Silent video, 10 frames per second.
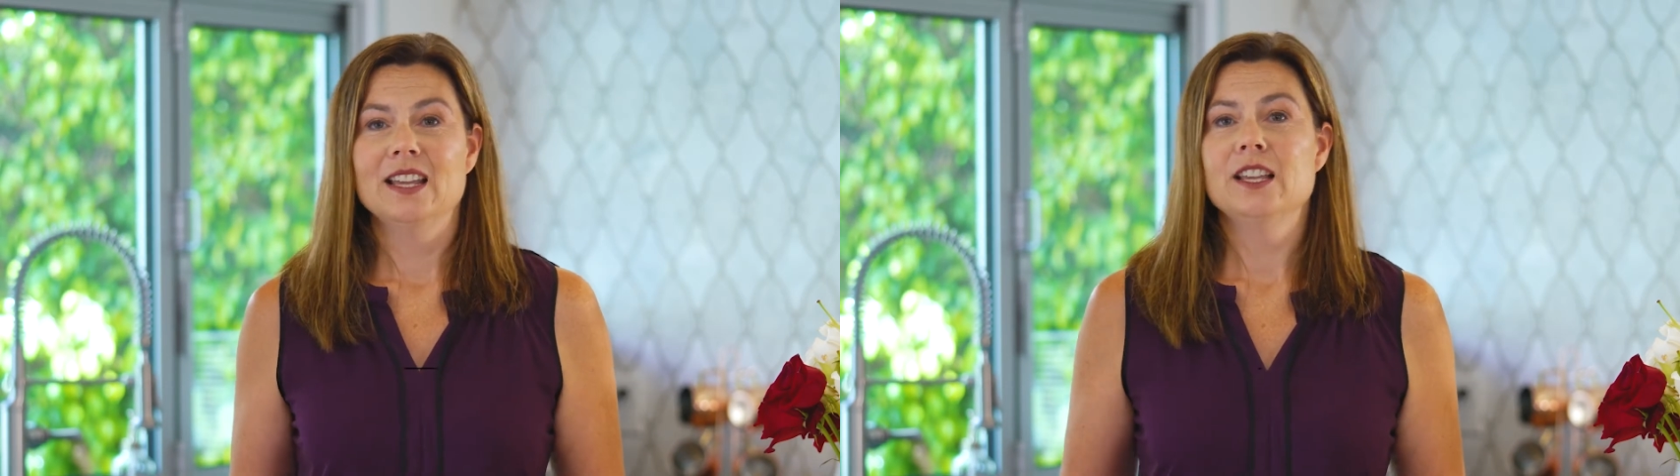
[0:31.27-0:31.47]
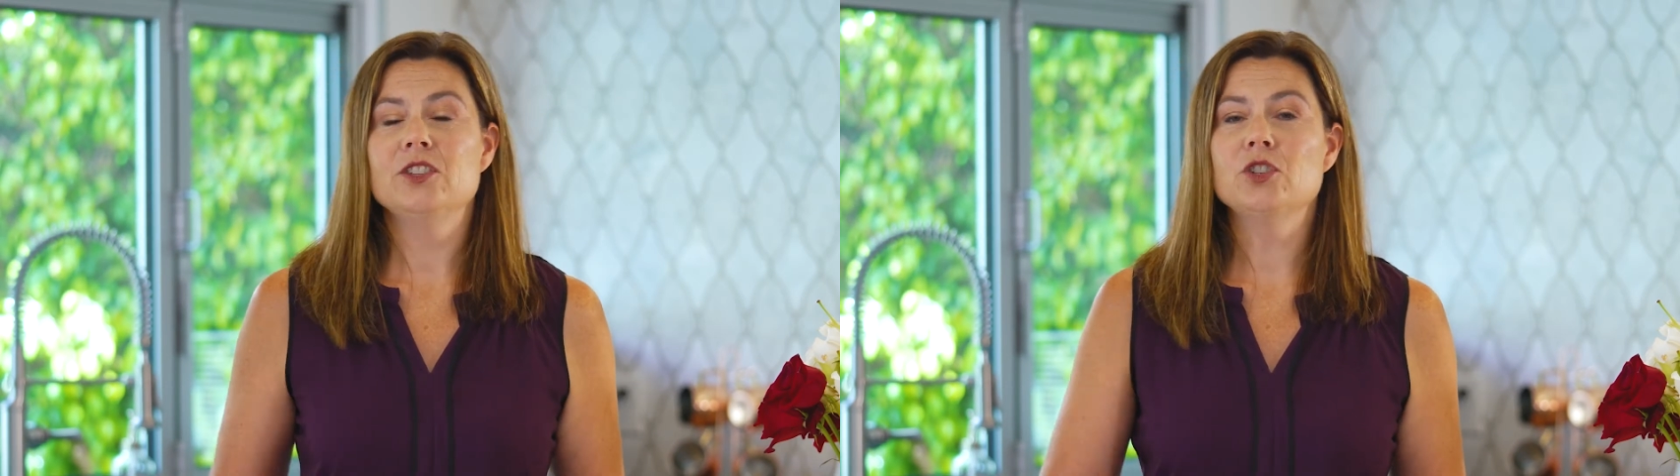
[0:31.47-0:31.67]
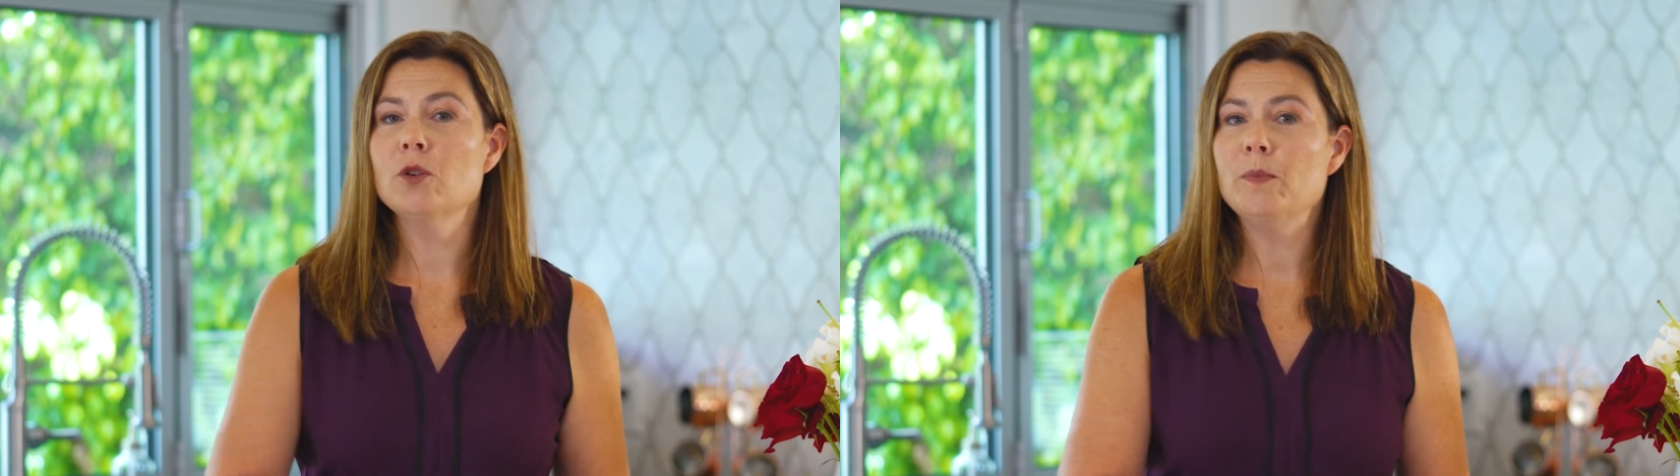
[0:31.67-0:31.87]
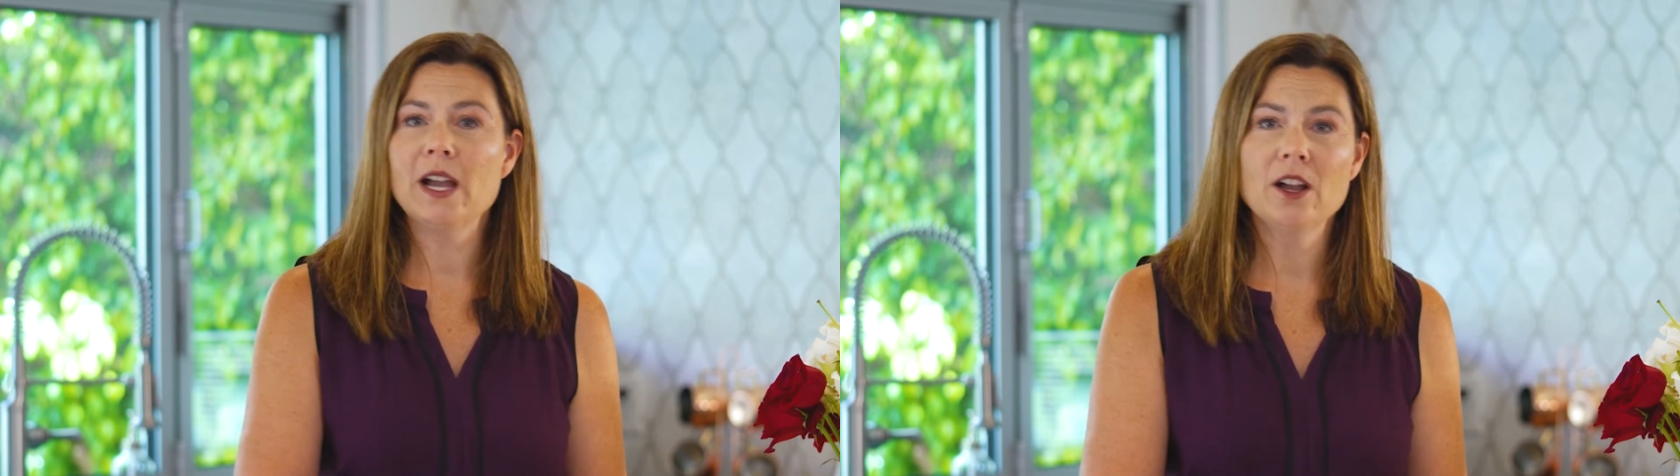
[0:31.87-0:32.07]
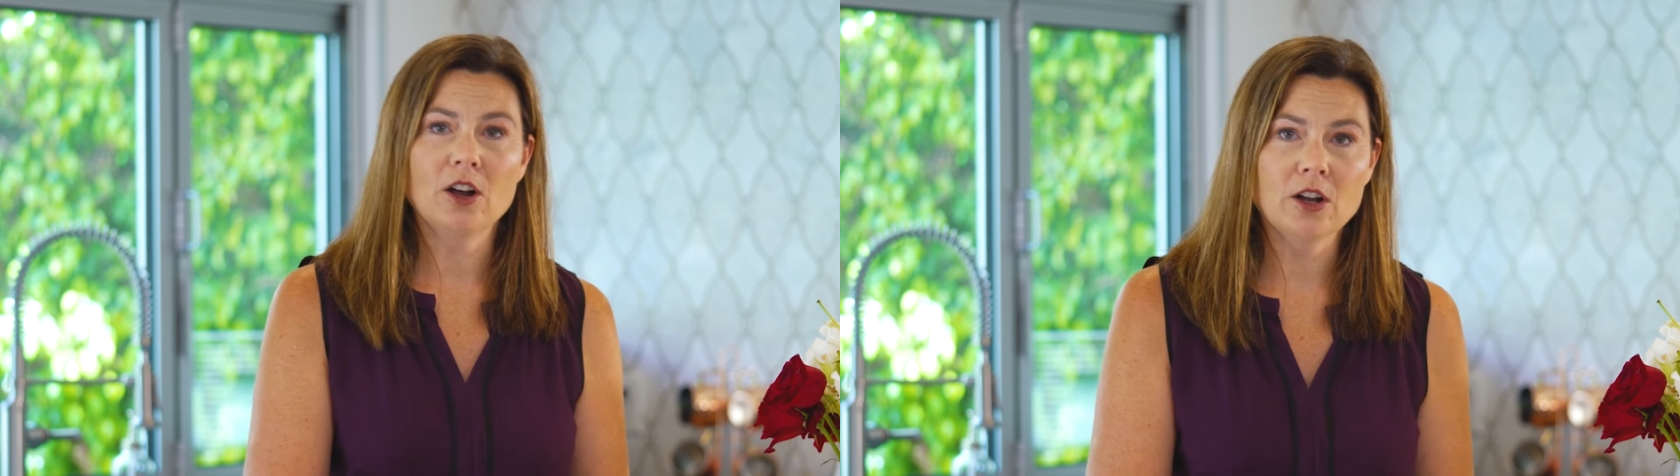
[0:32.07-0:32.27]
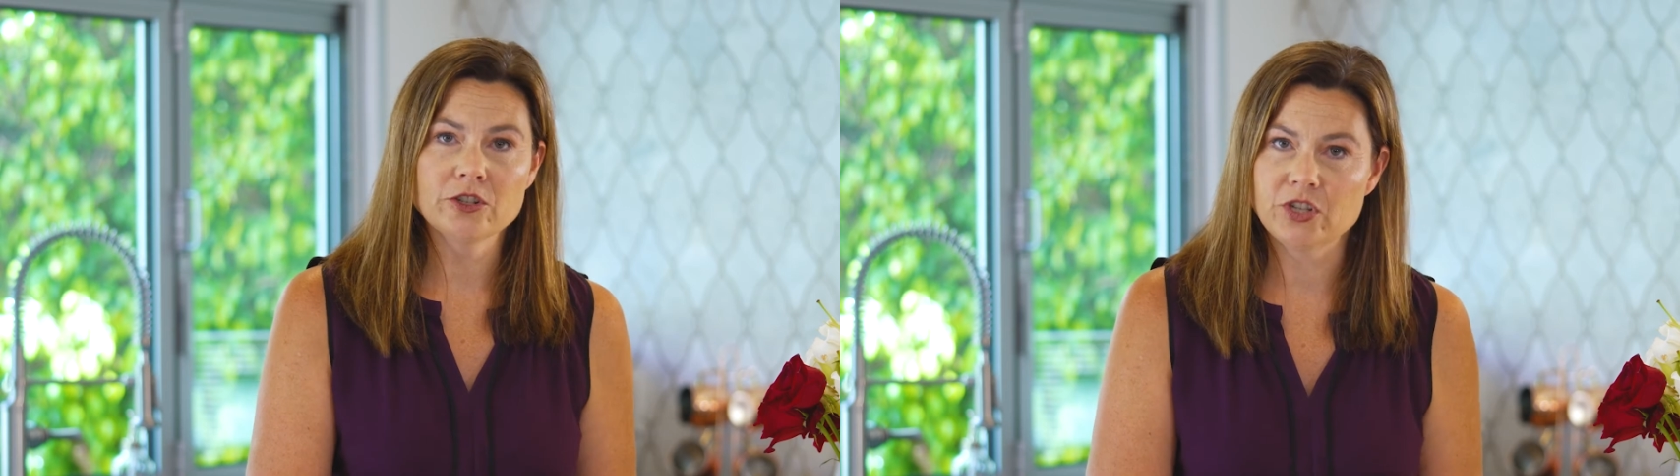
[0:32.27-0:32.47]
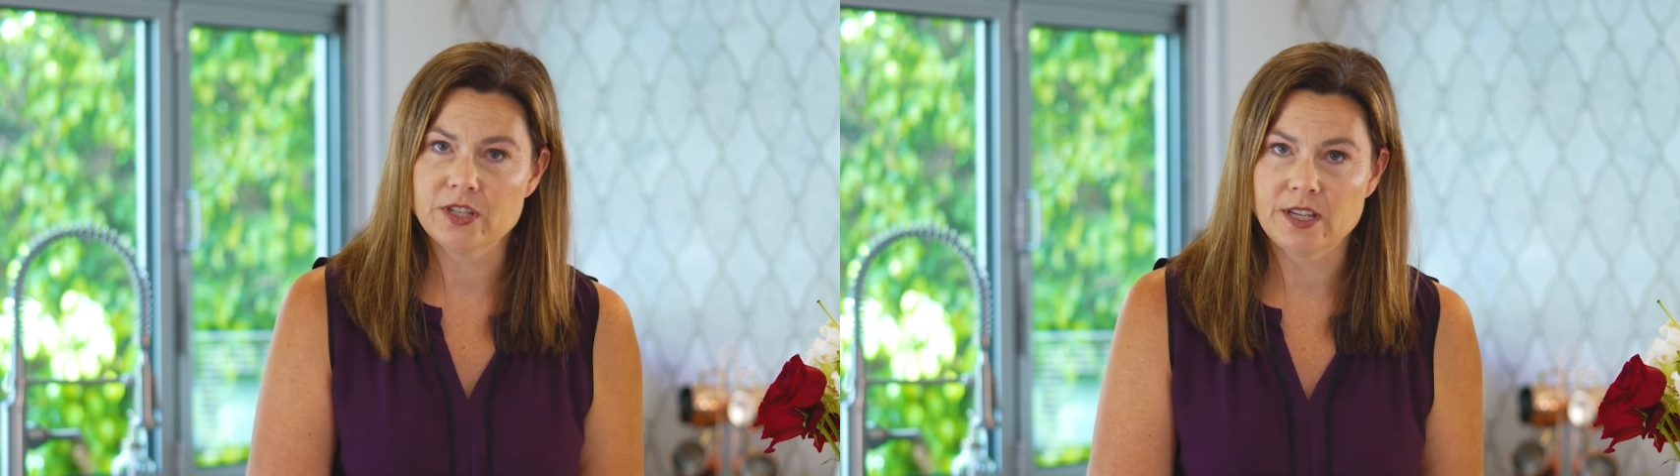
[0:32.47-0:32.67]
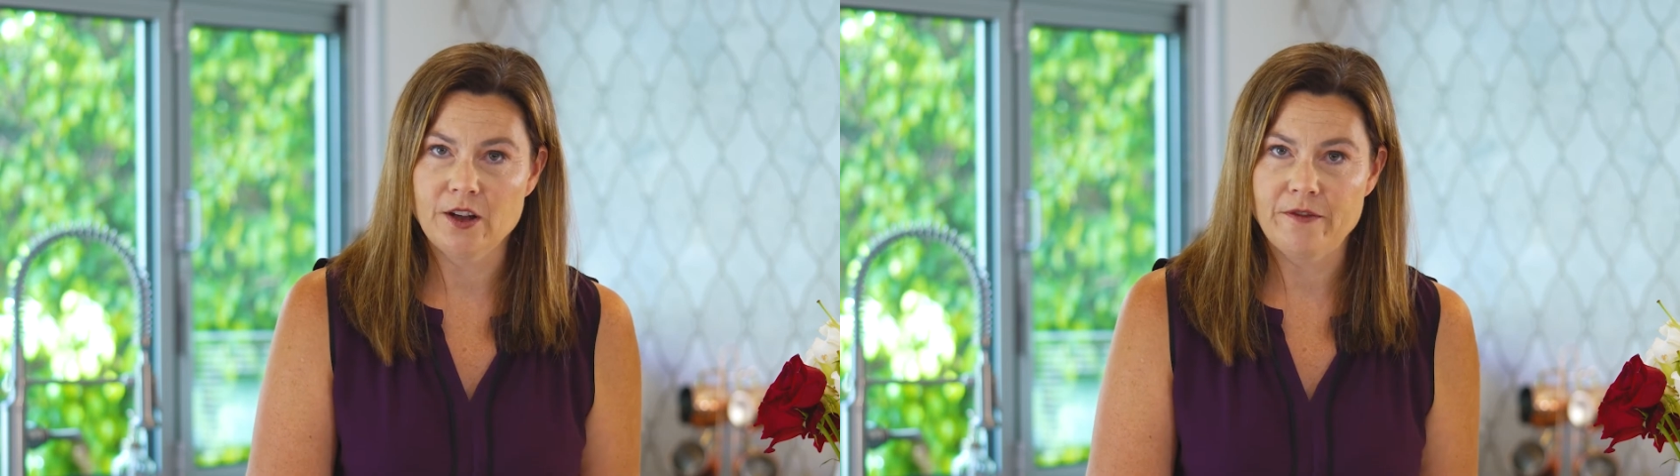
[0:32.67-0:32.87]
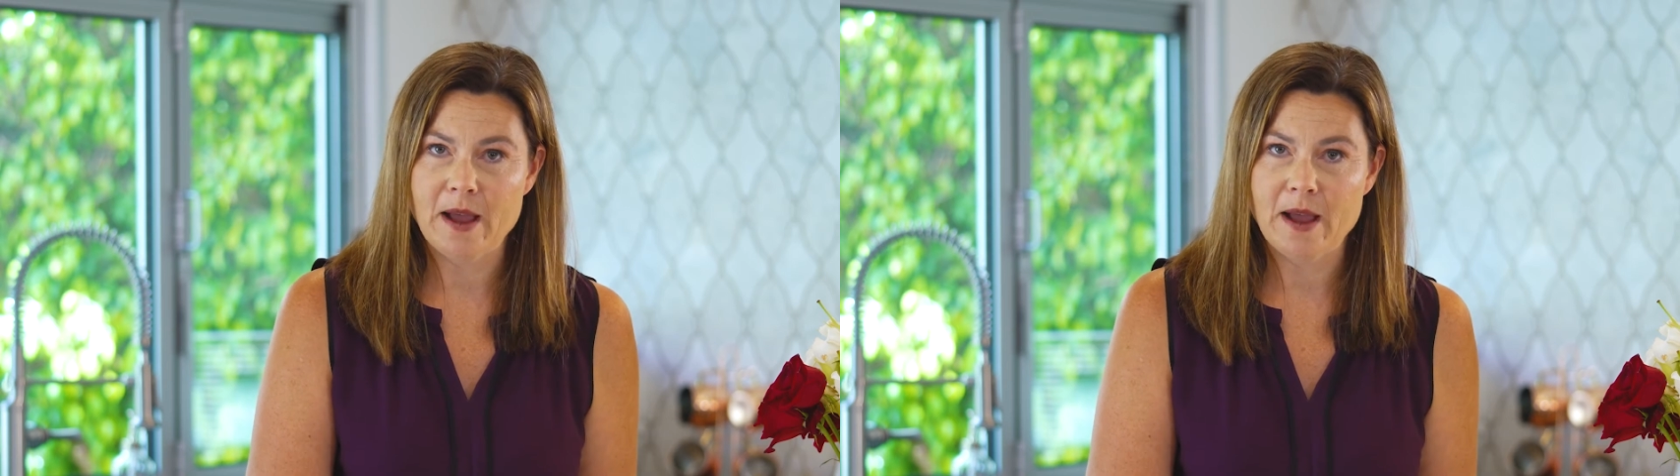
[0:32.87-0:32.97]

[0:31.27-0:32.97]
Is don't buy all just single